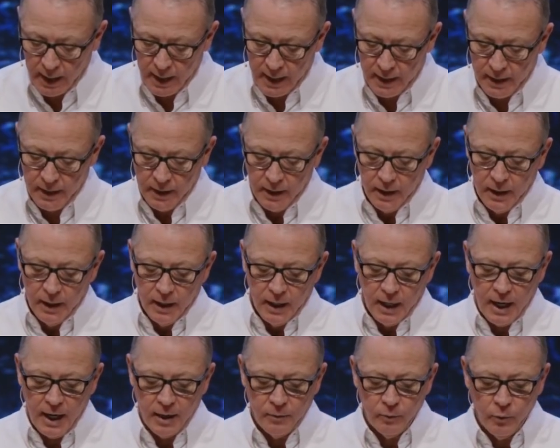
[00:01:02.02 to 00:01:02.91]
And
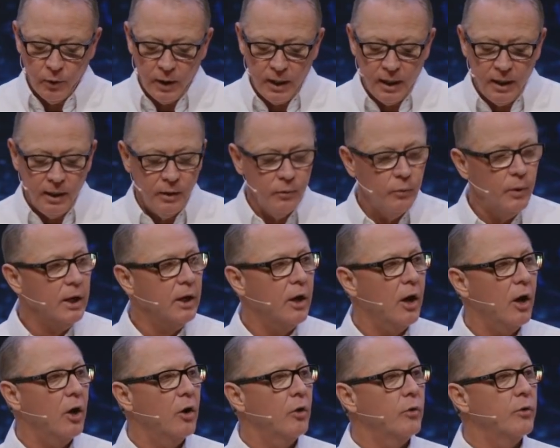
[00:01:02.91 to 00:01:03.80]
we
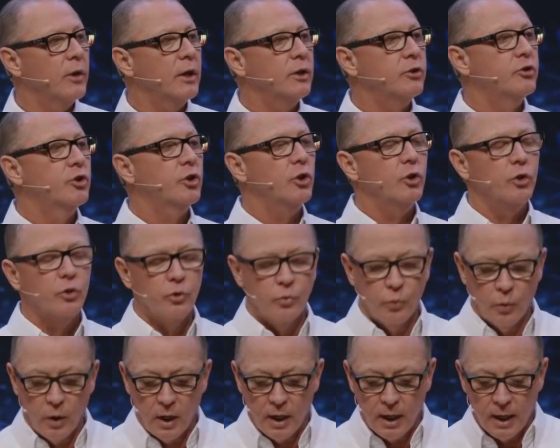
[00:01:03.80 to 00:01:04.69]
know that
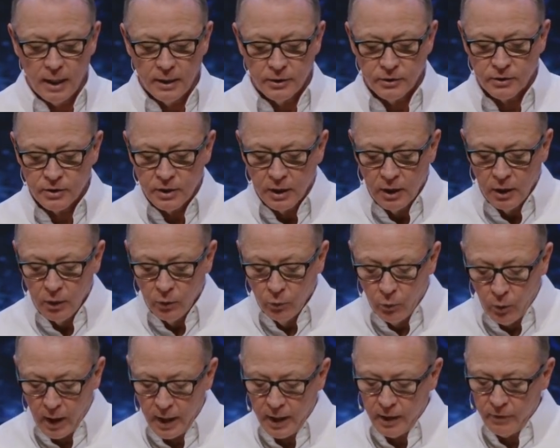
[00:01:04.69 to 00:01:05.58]
Jude was
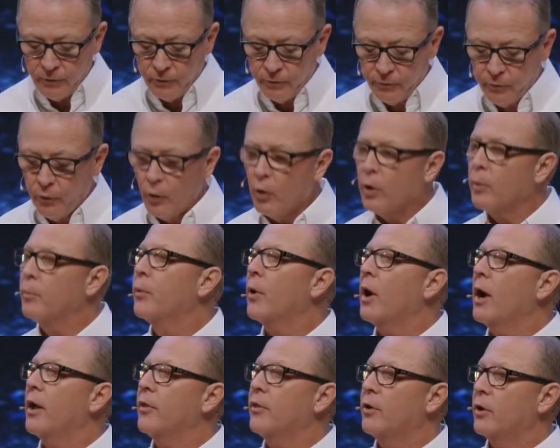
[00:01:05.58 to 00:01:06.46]
one of four
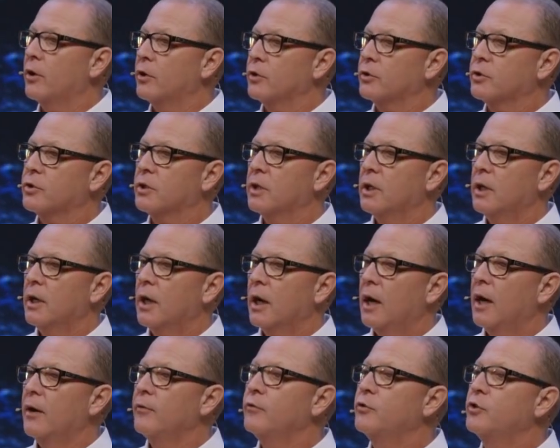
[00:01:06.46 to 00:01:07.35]
brothers
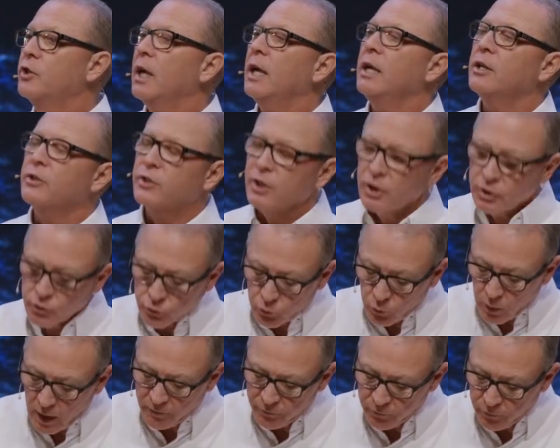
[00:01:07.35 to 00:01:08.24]
of Jesus
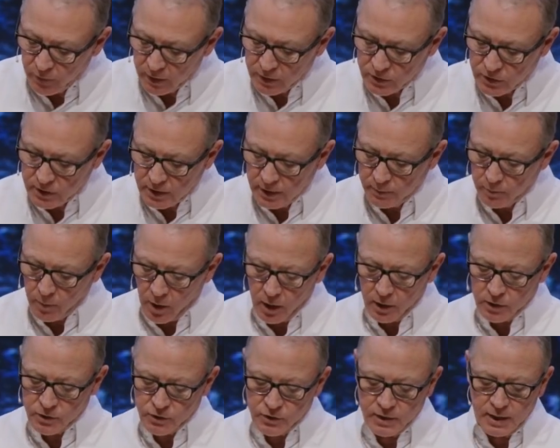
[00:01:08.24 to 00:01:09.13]
referenced in
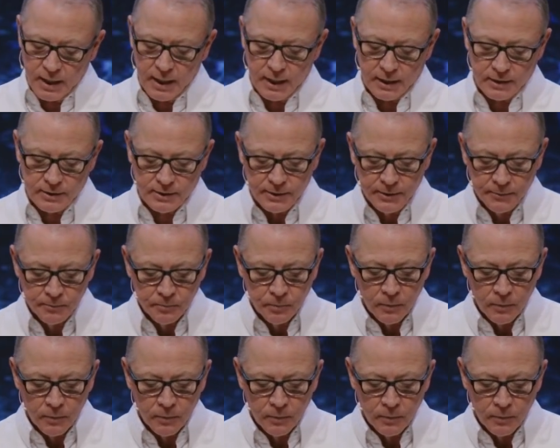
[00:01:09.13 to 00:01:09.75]
Mark 6.